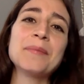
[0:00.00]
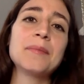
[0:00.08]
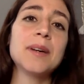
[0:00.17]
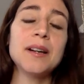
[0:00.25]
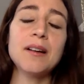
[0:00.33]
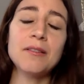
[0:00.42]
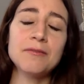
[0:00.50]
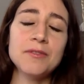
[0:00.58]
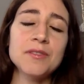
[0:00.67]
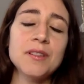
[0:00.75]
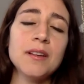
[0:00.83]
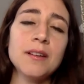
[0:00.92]
but
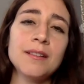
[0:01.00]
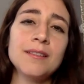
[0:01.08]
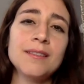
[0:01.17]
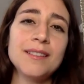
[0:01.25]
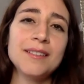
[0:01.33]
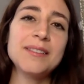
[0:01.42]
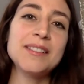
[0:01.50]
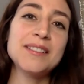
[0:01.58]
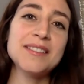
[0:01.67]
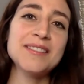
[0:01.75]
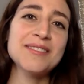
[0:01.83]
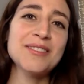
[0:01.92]
obviously
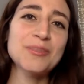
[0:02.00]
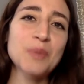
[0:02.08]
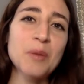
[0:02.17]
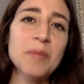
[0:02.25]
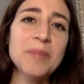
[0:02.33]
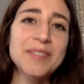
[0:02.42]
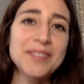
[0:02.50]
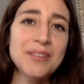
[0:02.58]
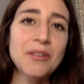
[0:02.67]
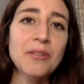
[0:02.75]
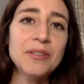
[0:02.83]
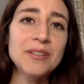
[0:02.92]
this is not probably the
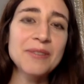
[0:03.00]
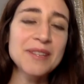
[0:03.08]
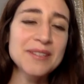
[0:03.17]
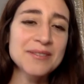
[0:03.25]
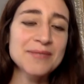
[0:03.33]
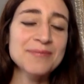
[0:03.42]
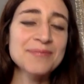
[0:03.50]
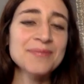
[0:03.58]
only reason.